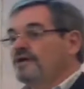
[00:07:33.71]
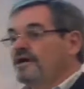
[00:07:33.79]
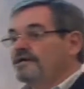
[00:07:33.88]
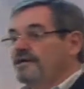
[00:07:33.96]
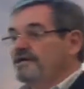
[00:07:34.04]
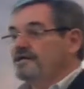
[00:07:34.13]
and
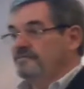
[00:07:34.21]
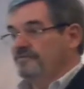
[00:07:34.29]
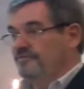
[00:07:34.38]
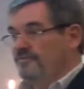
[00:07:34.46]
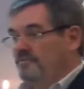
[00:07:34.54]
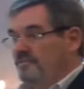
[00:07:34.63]
I can't
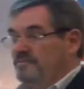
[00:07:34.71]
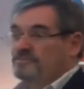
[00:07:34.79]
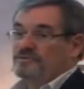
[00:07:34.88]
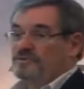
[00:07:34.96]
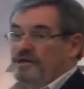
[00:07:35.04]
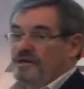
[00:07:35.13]
even
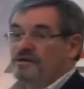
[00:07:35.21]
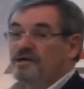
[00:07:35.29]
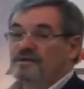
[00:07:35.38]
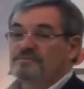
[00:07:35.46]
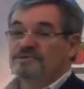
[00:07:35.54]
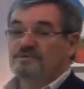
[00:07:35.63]
remember now
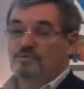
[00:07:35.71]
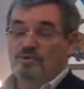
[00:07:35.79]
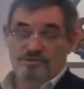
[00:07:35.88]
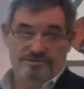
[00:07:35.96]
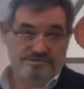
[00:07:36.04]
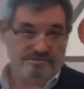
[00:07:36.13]
how many
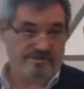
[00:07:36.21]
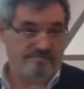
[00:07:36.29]
wars there